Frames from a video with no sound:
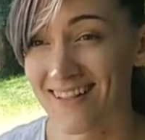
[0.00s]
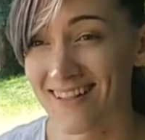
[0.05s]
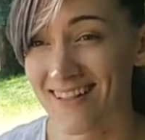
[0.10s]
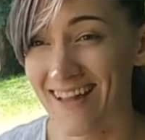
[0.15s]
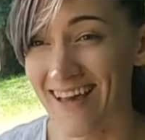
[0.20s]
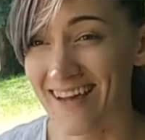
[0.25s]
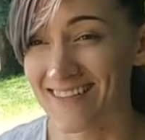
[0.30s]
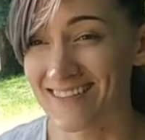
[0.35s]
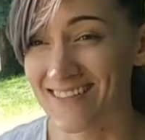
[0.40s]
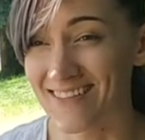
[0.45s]

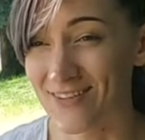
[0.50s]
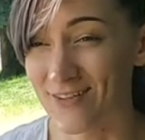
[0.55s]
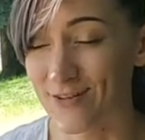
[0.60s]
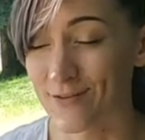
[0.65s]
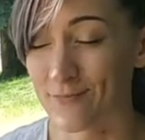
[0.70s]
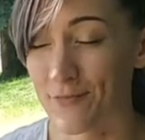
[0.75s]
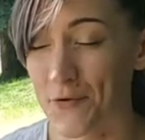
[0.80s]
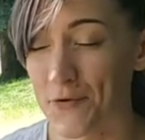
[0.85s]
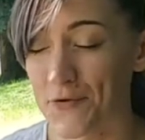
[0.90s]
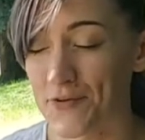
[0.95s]
like to
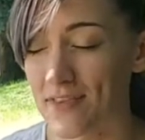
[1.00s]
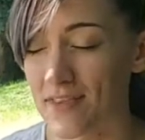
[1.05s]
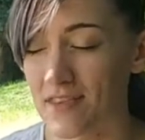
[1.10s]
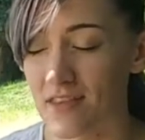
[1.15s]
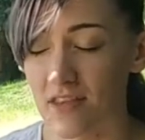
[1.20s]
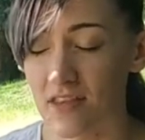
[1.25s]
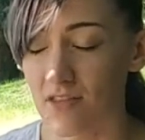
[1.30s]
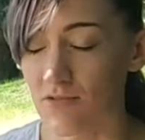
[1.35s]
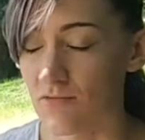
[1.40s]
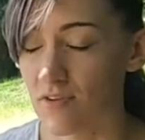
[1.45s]
learn more than
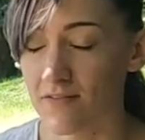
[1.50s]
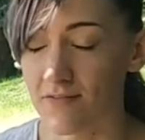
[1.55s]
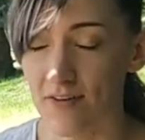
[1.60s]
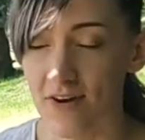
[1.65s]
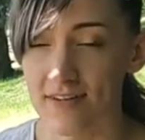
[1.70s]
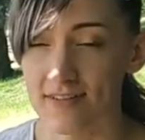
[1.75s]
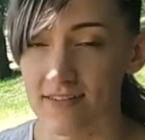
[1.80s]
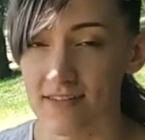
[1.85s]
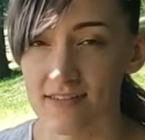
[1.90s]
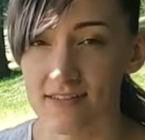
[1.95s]
the 3
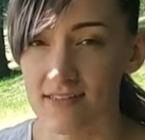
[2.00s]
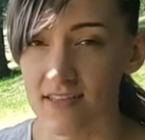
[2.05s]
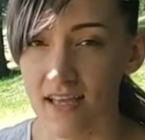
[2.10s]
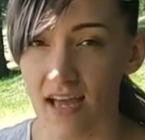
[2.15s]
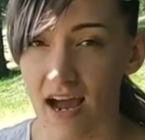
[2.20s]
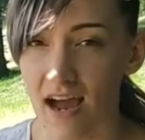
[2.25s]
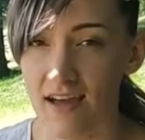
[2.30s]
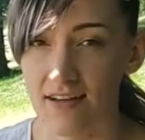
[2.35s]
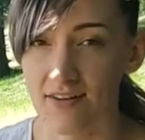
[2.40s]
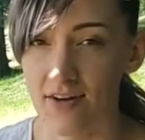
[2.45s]
phrases
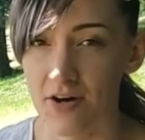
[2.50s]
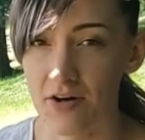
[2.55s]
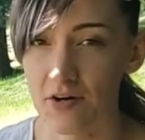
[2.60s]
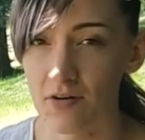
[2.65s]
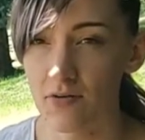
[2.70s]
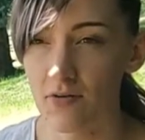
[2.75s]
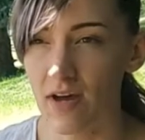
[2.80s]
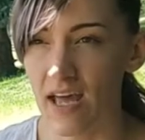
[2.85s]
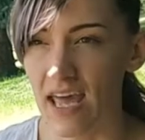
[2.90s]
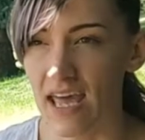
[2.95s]
that I
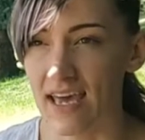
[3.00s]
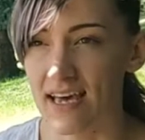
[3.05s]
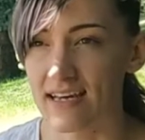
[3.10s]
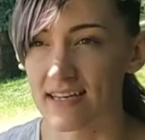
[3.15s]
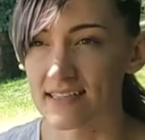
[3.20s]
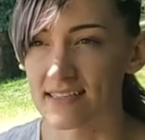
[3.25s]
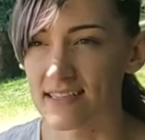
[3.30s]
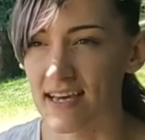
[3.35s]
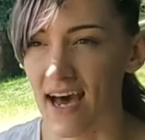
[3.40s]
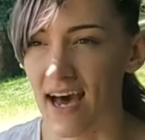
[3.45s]
know,
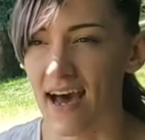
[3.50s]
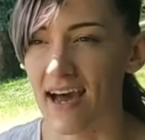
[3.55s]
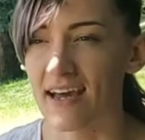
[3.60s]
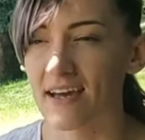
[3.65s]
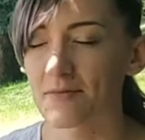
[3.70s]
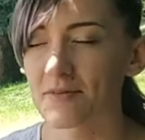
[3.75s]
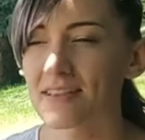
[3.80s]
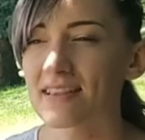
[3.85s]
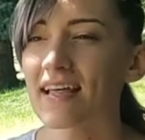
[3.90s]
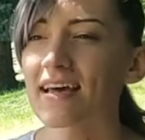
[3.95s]
and
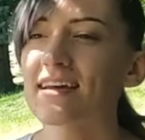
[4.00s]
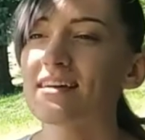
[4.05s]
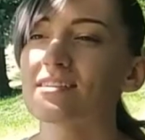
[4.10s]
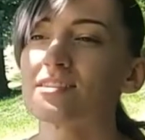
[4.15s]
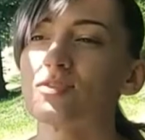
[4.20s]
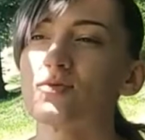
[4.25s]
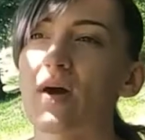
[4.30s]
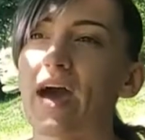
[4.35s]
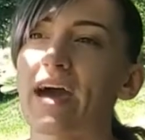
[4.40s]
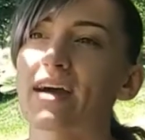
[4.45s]
I would like
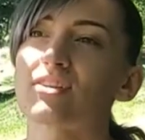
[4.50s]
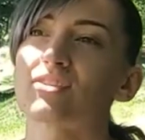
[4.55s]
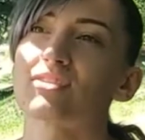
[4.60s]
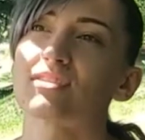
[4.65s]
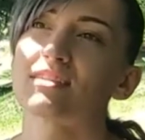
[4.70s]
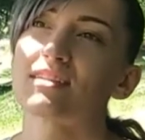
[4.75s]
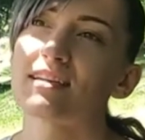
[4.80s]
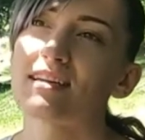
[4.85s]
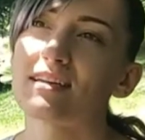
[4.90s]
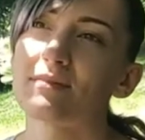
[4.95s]
to
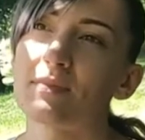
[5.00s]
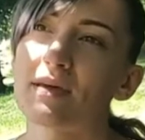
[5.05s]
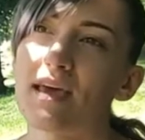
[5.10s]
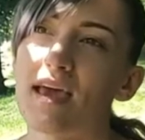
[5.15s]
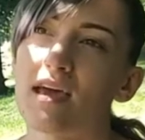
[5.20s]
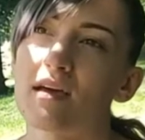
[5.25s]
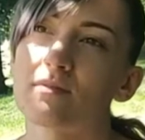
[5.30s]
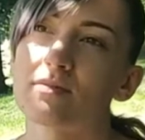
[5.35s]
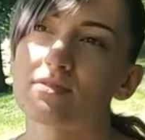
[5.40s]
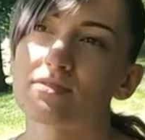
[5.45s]
actually be
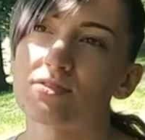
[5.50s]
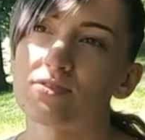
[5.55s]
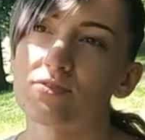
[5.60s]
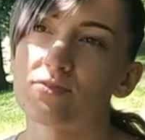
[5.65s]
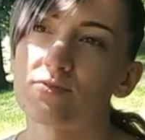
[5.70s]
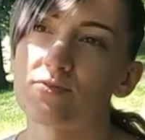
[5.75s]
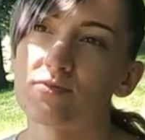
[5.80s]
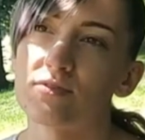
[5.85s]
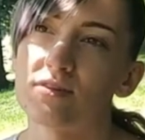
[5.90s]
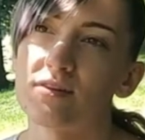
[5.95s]
able
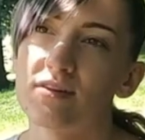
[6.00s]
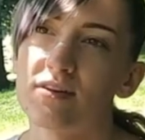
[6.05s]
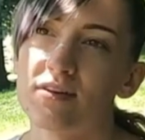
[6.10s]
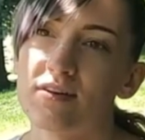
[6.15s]
to